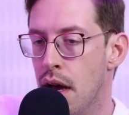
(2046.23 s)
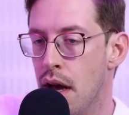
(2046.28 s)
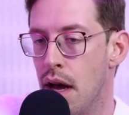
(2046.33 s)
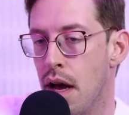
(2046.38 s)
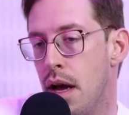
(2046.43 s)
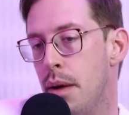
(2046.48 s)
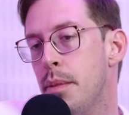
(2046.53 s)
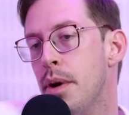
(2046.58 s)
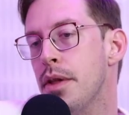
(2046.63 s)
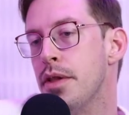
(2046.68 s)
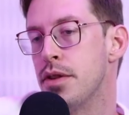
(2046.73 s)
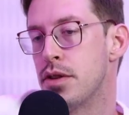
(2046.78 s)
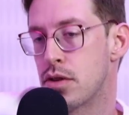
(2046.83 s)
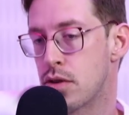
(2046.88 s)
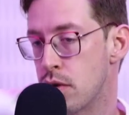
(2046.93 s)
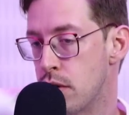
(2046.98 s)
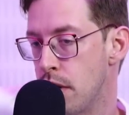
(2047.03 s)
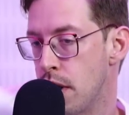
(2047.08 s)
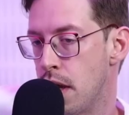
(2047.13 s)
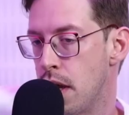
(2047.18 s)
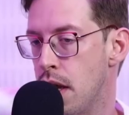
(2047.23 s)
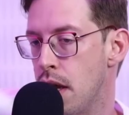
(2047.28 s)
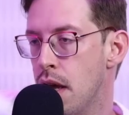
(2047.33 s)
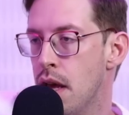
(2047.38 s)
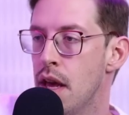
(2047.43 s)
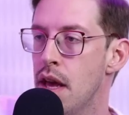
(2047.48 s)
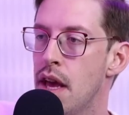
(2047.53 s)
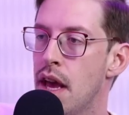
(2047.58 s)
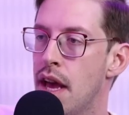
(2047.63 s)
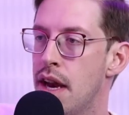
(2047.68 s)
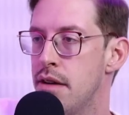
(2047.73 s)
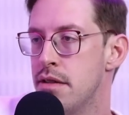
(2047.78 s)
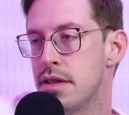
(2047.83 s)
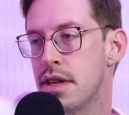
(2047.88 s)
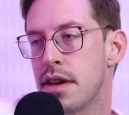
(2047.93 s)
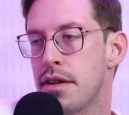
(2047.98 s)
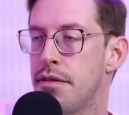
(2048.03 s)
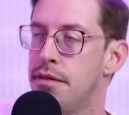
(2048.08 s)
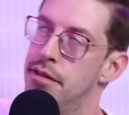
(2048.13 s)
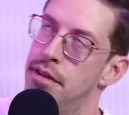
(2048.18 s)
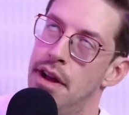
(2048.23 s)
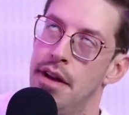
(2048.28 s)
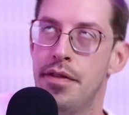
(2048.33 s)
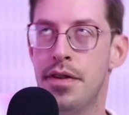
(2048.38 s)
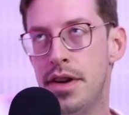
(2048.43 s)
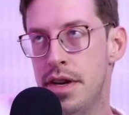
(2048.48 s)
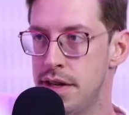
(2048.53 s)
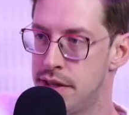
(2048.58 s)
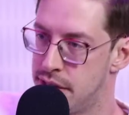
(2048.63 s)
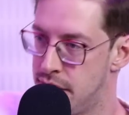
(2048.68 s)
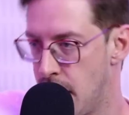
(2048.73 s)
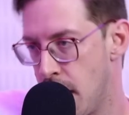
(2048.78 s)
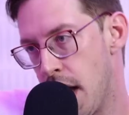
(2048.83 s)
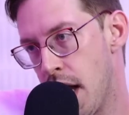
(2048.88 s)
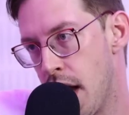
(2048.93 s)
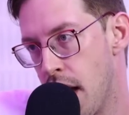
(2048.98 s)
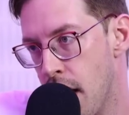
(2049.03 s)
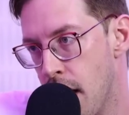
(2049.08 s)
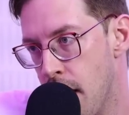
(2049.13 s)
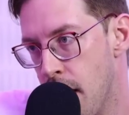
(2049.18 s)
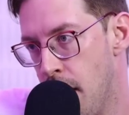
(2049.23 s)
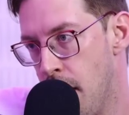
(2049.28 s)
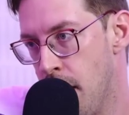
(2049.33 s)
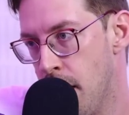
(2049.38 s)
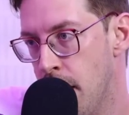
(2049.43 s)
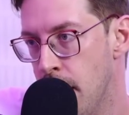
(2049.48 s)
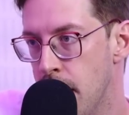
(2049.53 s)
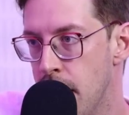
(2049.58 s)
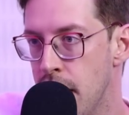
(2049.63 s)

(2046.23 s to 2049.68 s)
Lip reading: "I'm on the tree," and he was like fluffing his tail.